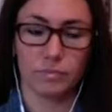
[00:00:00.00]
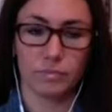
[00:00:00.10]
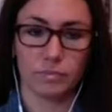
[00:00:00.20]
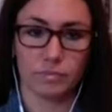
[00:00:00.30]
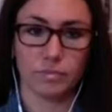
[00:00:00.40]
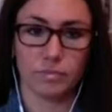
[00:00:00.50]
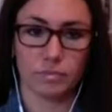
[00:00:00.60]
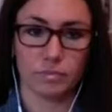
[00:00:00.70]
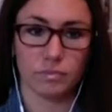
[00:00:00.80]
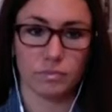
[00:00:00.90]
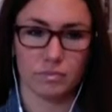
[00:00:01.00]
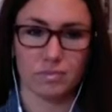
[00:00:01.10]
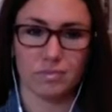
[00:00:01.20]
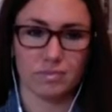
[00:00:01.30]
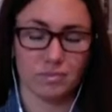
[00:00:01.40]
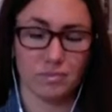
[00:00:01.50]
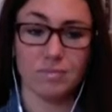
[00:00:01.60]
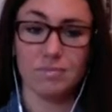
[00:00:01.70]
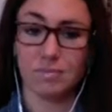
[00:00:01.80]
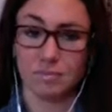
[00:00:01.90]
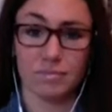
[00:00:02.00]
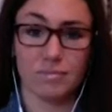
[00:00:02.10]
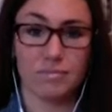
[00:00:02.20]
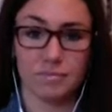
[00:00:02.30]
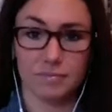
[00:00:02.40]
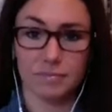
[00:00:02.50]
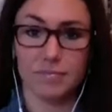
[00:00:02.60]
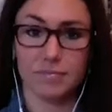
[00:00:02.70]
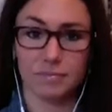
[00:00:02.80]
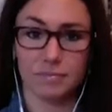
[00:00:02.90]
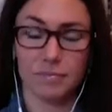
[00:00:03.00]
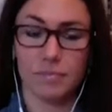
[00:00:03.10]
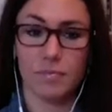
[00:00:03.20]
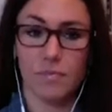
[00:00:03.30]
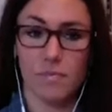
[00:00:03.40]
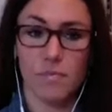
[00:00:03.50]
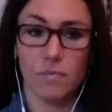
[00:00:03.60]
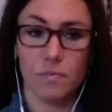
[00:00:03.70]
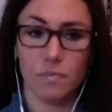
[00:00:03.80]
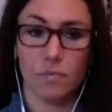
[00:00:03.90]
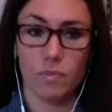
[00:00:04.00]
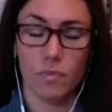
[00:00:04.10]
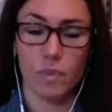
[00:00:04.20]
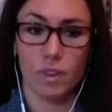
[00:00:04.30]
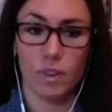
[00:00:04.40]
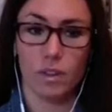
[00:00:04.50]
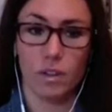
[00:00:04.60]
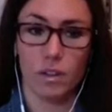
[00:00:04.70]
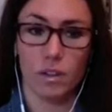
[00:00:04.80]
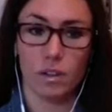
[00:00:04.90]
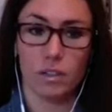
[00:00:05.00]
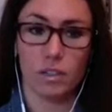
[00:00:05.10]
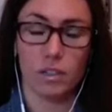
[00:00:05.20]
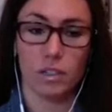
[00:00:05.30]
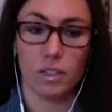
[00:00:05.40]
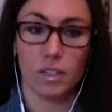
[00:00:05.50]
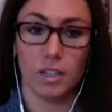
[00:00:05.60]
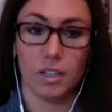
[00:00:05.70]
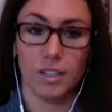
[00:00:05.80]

(silent)